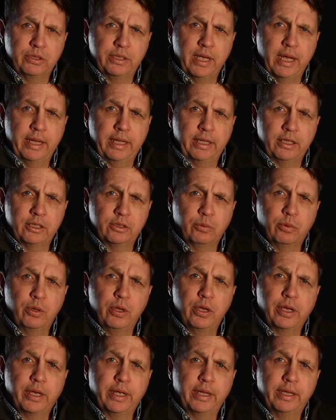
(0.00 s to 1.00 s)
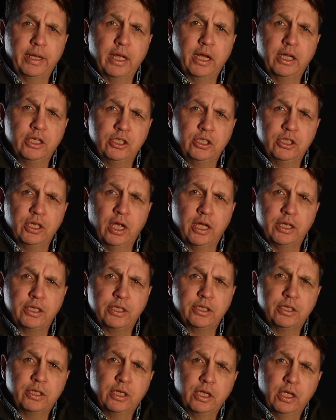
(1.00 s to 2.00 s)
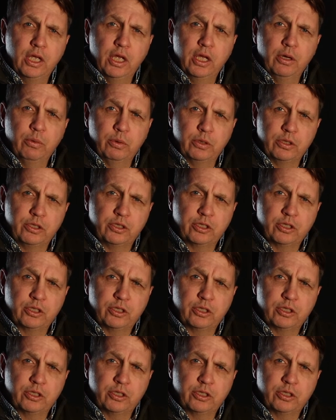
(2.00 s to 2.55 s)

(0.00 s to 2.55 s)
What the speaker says: settings where you can adjust with